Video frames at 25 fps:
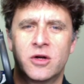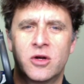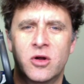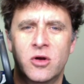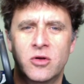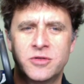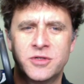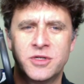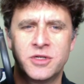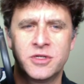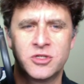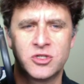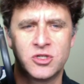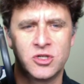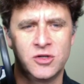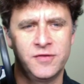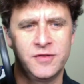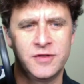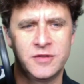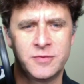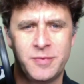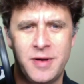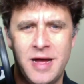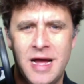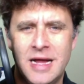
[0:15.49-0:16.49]
coaching
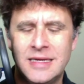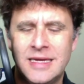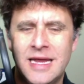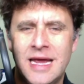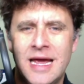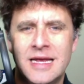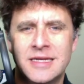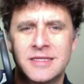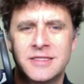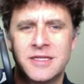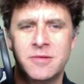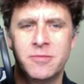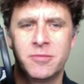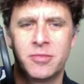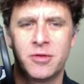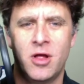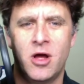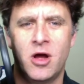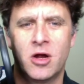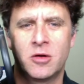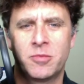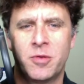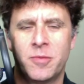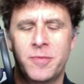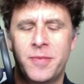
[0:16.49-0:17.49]
service, podcast, and
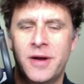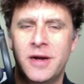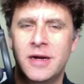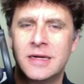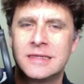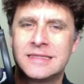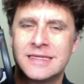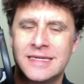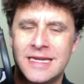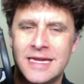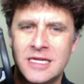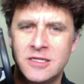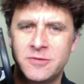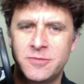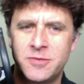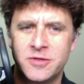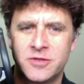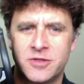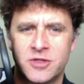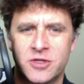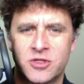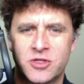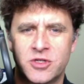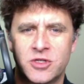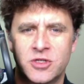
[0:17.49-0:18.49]
blog preparing today's
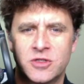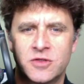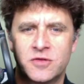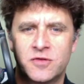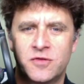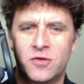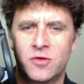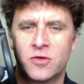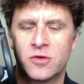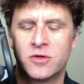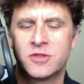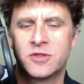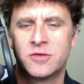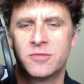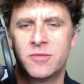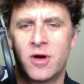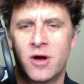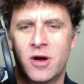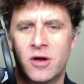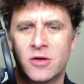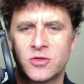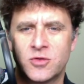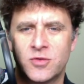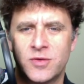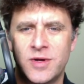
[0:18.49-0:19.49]
musicians for
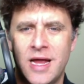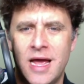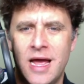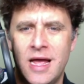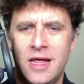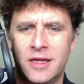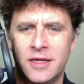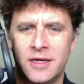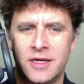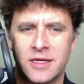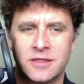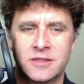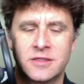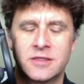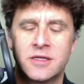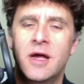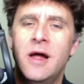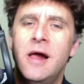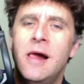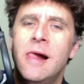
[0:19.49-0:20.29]
tomorrow's realities.